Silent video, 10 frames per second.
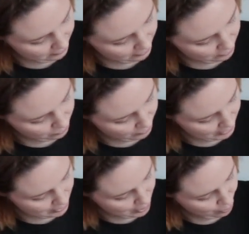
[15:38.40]
to do
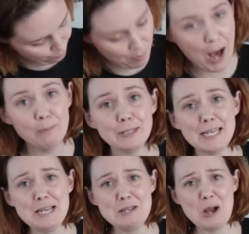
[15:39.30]
his little pumpkin